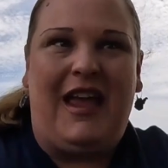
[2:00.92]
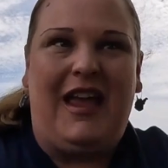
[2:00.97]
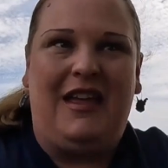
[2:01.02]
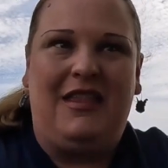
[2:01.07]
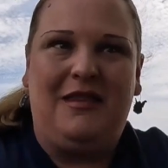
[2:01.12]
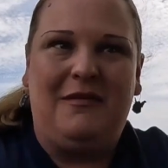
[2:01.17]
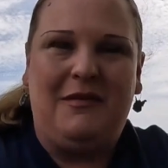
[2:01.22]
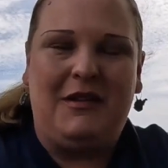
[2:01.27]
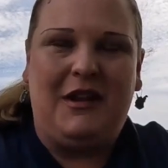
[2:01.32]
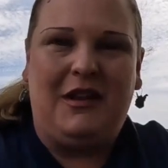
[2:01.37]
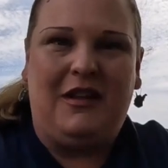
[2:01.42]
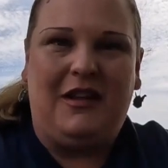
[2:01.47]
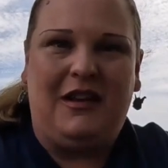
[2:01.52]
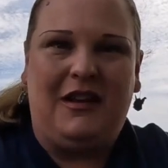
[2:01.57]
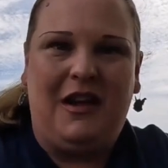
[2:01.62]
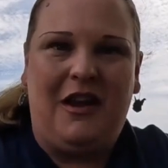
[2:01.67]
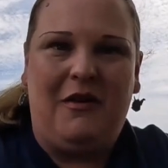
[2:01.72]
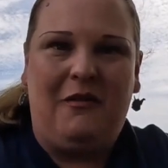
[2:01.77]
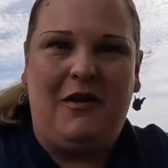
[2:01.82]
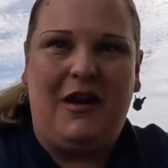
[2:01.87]
in the middle
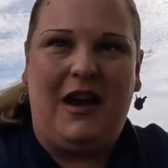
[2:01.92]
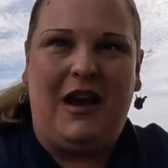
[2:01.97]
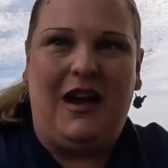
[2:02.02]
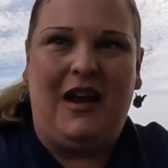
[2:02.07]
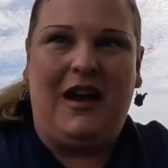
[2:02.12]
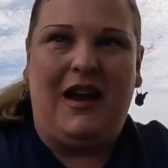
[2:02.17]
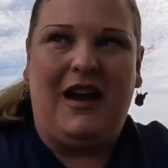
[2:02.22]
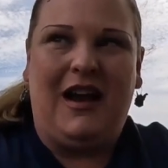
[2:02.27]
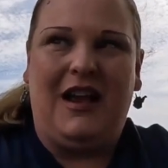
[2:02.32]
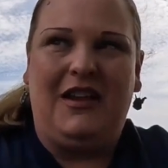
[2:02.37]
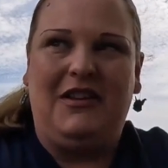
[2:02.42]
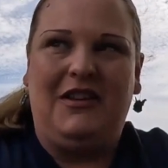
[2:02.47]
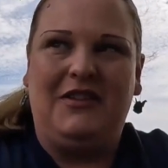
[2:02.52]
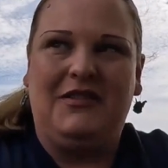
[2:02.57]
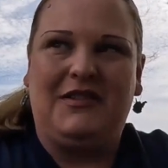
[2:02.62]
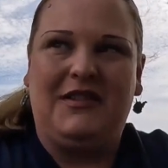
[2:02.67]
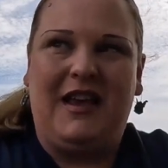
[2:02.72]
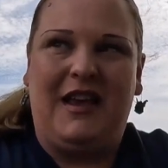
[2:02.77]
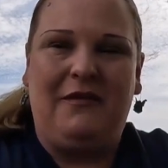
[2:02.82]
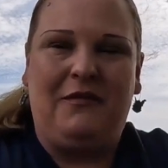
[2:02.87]
of nowhere, and
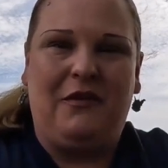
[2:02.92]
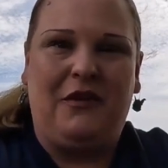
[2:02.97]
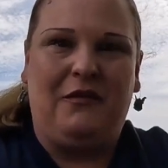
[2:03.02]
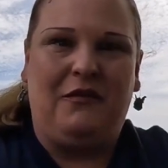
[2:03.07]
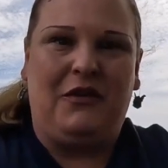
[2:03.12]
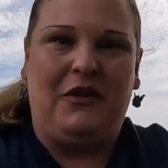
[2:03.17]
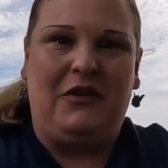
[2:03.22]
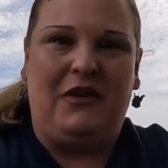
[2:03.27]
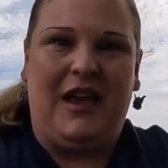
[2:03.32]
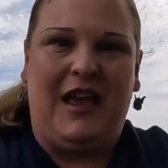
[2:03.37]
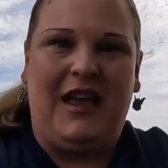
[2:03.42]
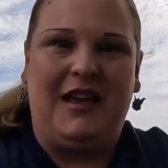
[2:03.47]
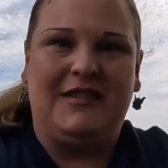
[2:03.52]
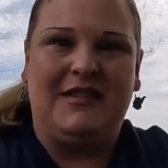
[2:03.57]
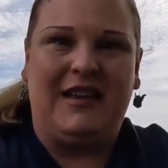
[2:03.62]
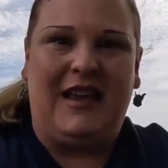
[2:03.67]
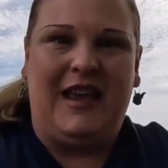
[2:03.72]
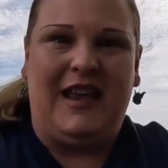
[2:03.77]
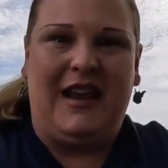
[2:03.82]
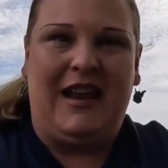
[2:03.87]
you stay for a few
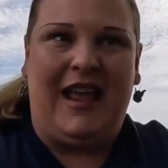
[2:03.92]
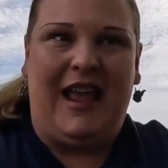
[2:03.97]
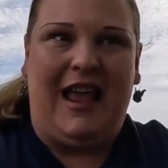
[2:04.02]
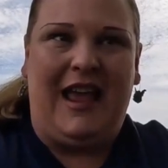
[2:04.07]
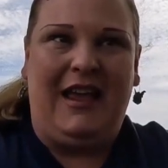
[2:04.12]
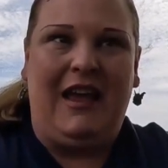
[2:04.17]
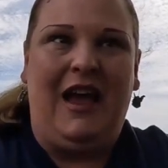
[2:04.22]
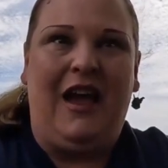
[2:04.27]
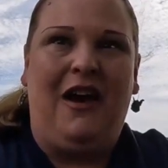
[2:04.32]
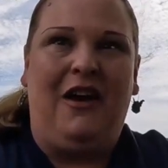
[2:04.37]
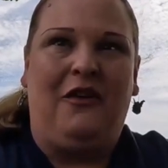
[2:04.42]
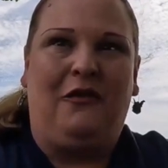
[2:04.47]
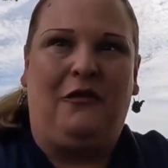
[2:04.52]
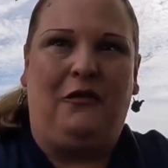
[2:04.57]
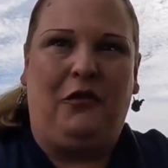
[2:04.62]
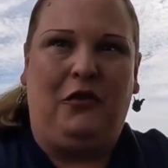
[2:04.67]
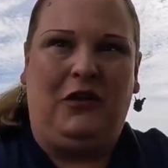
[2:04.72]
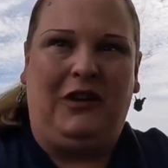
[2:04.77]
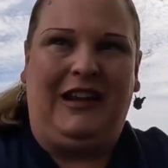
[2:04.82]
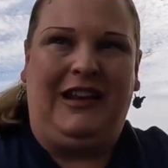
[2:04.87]
days in a
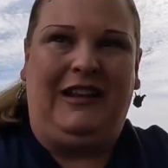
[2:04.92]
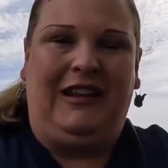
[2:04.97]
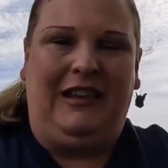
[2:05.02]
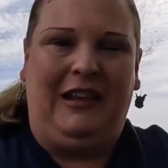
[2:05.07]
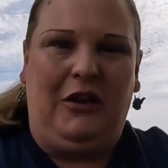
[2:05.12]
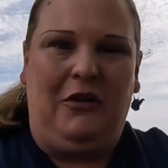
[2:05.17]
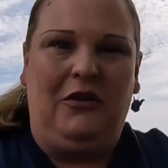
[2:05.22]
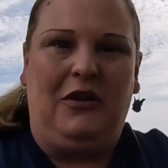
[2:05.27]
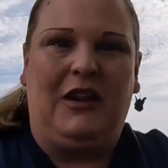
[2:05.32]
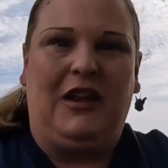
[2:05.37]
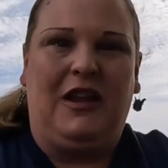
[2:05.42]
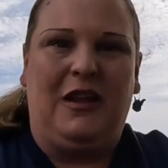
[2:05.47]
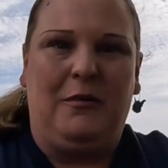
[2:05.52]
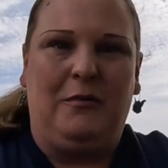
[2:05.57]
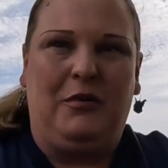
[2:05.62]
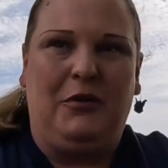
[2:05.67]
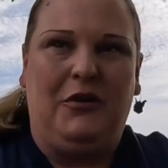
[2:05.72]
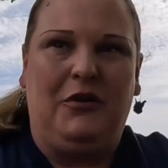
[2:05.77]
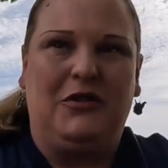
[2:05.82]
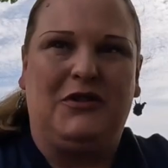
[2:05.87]
fully loaded
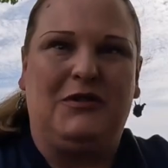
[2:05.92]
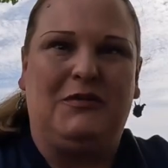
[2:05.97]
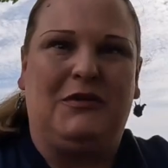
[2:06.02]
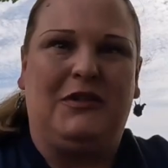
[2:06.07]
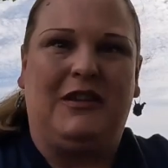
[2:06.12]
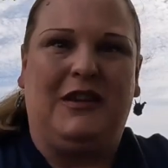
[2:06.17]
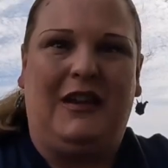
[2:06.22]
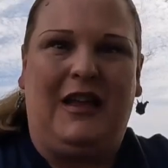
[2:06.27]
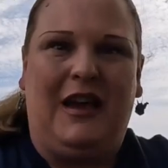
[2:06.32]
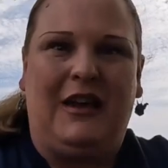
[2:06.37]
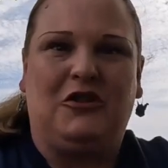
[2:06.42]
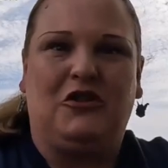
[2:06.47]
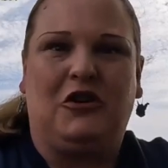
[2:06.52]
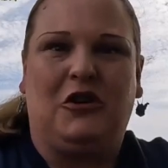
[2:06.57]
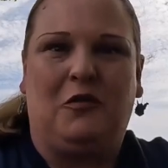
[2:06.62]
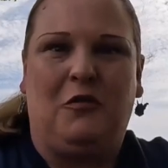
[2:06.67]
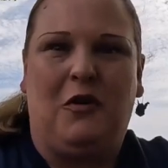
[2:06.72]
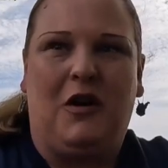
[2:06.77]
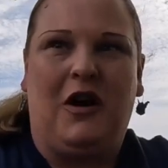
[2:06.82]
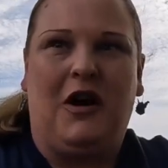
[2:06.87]
caboose with
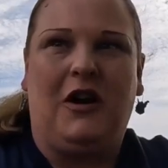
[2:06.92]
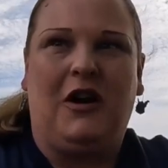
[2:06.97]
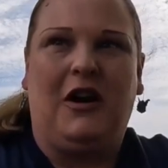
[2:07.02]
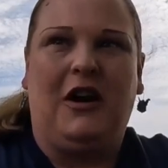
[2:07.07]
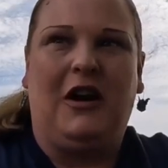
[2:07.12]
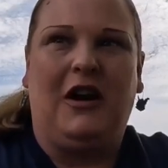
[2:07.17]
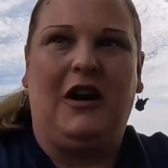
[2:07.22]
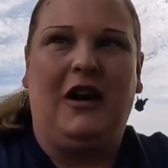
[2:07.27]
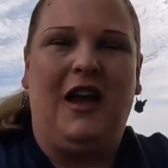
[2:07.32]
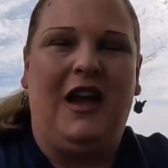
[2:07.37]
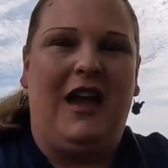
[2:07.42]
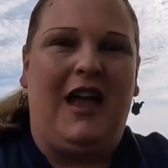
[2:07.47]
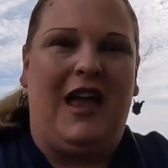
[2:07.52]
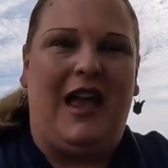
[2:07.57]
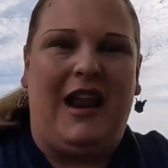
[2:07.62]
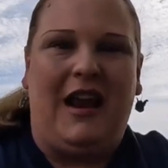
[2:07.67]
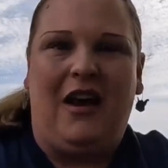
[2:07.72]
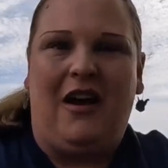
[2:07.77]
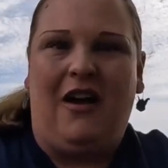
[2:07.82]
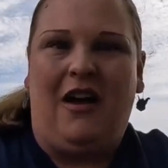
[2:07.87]
electric, water,
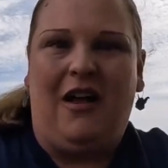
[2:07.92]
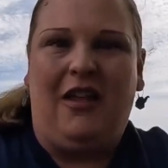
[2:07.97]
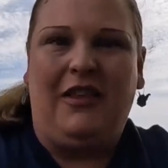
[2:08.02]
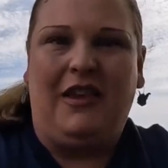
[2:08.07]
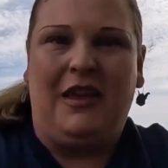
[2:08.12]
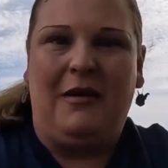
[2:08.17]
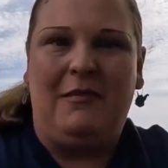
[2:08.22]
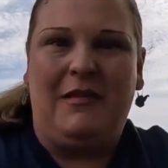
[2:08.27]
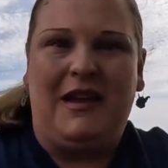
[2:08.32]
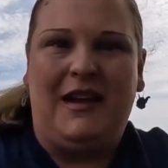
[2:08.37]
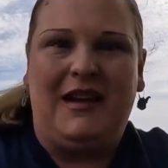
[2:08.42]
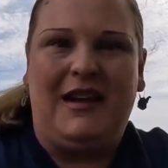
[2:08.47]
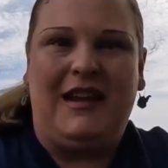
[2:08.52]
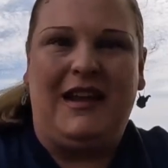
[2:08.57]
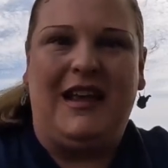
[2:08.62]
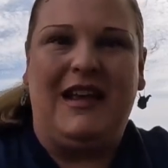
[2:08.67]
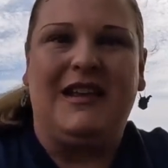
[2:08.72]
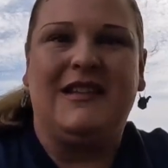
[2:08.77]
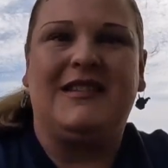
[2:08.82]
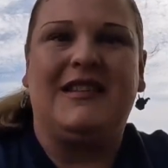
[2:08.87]
and all the
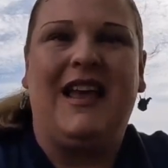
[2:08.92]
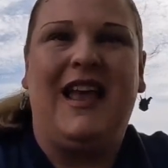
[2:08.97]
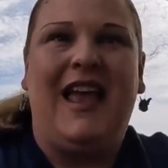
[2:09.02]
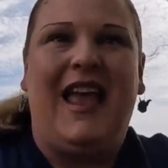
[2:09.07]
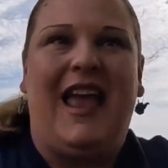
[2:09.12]
amenities.